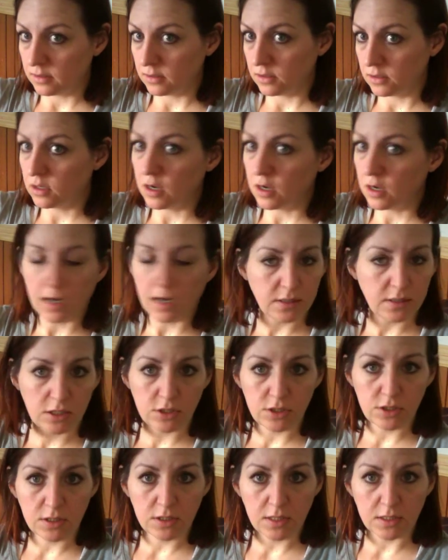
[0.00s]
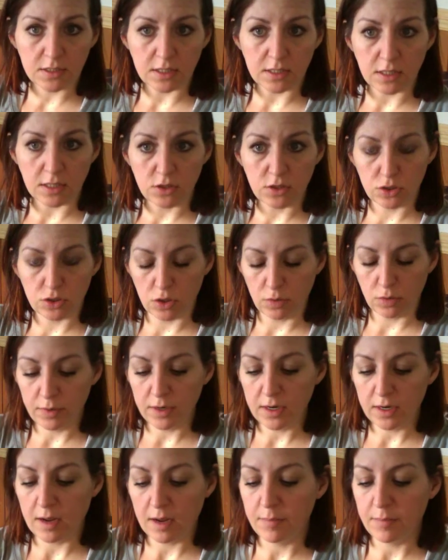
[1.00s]
not touching the inside, just open
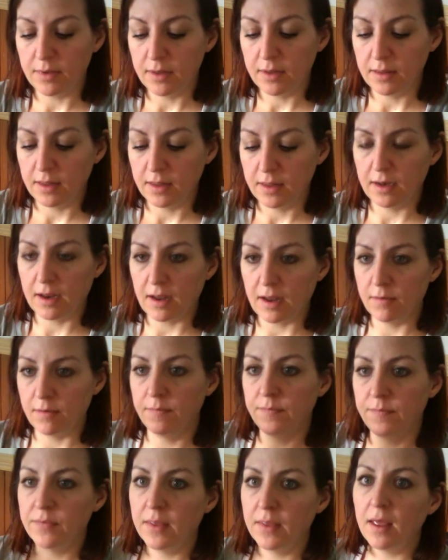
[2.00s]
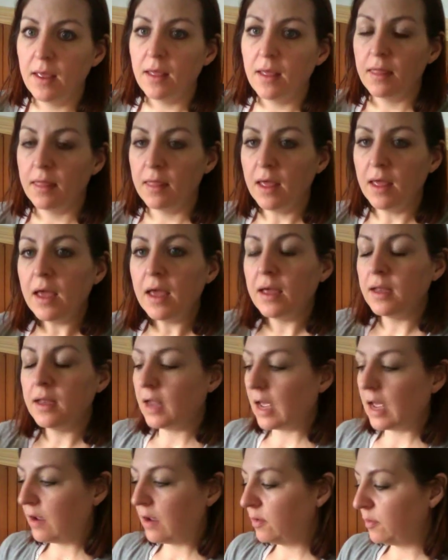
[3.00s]
it up, lay it down.
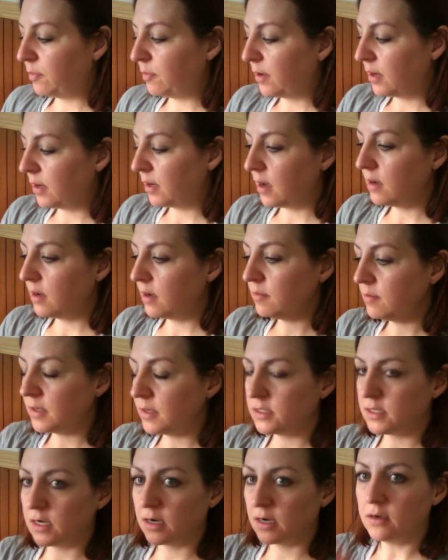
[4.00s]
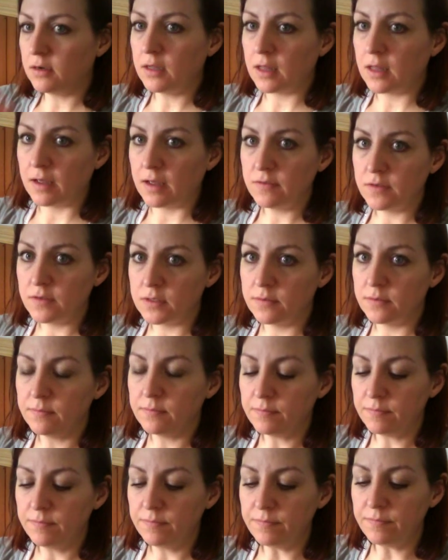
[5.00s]
Then I would put on my sterile gloves,
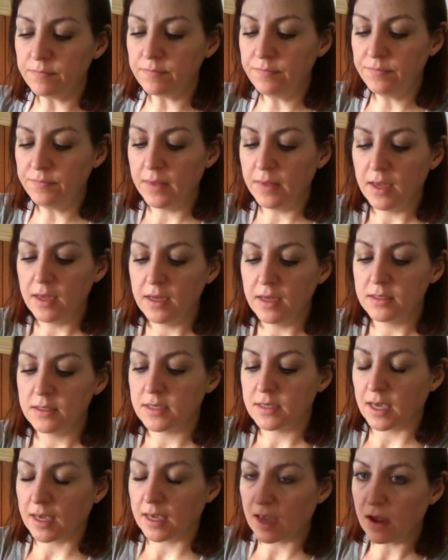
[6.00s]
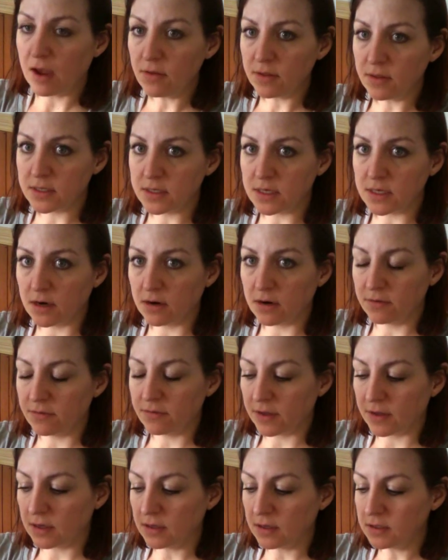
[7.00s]
take out the sterile
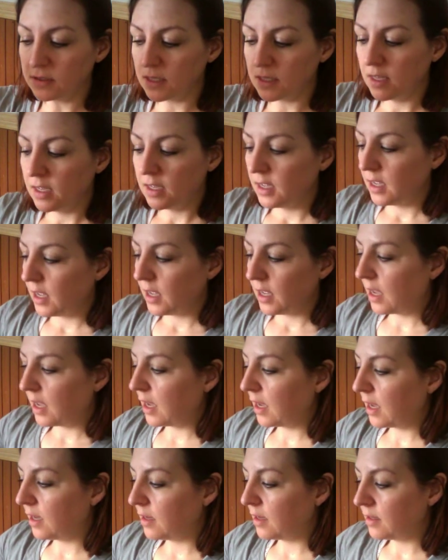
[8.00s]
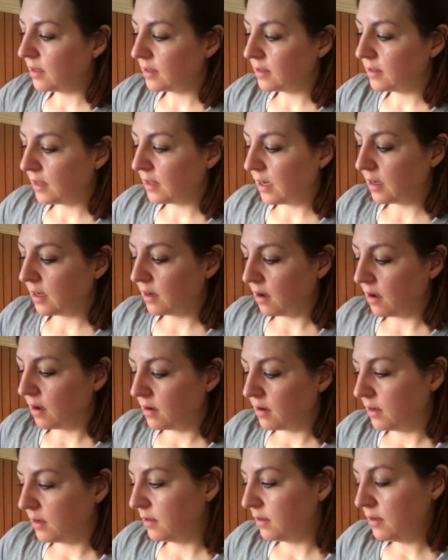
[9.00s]
field, and lay it
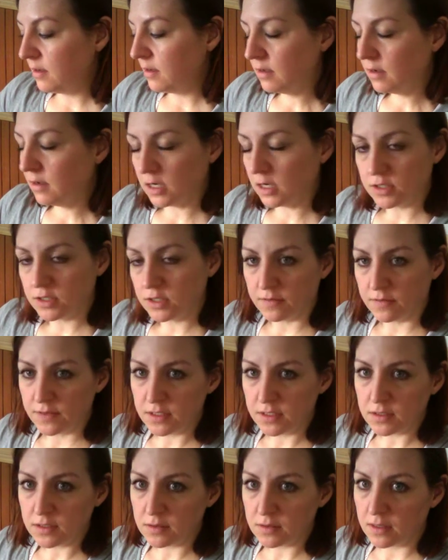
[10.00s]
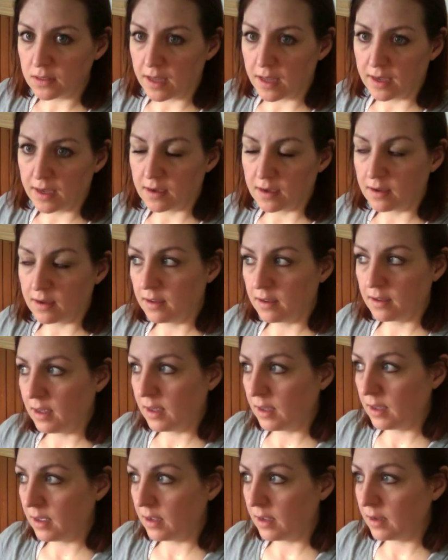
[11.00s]
on a surface like
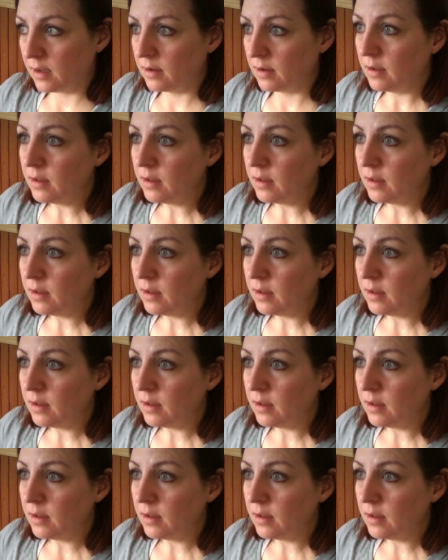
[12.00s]
if